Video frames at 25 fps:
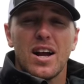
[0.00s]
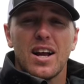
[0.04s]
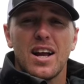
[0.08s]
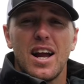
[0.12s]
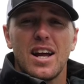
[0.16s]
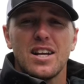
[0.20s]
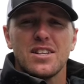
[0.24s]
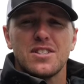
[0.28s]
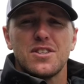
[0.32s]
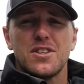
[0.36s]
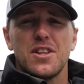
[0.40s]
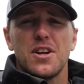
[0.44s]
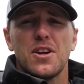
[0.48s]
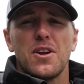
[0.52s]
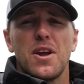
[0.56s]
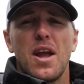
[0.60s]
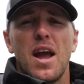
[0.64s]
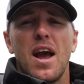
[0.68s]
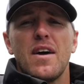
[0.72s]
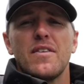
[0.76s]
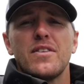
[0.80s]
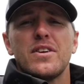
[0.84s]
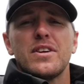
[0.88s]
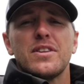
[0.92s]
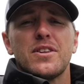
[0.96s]
right guys, so there you
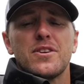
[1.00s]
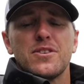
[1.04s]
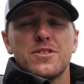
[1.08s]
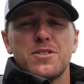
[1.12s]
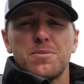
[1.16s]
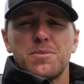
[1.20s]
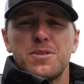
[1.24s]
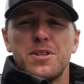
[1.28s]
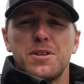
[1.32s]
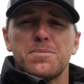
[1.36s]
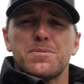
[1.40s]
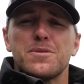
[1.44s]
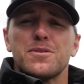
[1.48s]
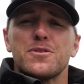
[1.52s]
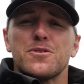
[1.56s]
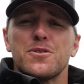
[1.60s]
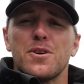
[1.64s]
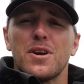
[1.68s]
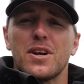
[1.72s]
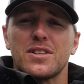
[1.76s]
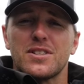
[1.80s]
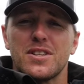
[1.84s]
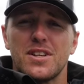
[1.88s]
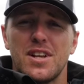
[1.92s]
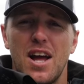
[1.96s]
have it. There's some tips and
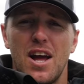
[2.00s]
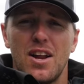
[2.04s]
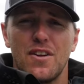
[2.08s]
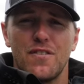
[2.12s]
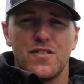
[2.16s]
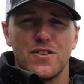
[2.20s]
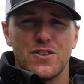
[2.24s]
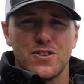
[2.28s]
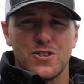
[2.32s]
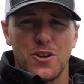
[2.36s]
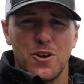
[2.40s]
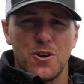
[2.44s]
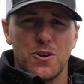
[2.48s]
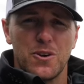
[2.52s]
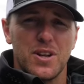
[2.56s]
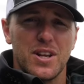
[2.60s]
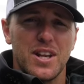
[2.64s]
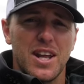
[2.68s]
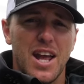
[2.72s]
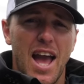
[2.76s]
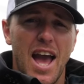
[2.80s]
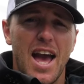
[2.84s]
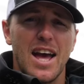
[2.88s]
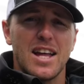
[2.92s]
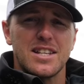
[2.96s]
tricks on how to fish
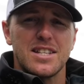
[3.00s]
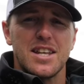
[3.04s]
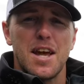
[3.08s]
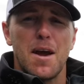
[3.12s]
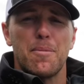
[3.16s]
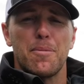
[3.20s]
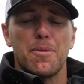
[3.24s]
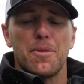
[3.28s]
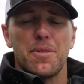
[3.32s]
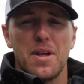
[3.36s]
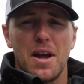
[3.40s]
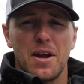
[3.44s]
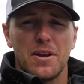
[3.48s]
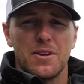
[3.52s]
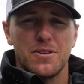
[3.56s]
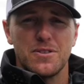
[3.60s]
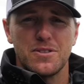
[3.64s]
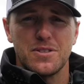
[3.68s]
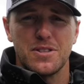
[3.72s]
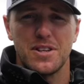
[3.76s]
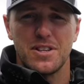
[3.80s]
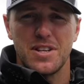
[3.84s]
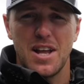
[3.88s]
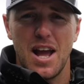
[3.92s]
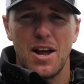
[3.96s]
kokanee at depth without
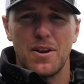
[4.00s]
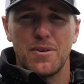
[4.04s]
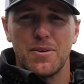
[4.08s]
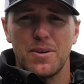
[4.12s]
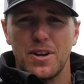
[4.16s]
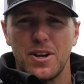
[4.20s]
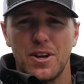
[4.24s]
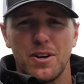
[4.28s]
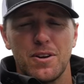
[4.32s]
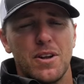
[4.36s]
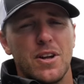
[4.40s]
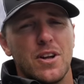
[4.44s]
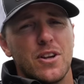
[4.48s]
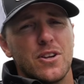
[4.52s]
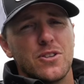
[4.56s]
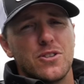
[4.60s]
using a downrigger.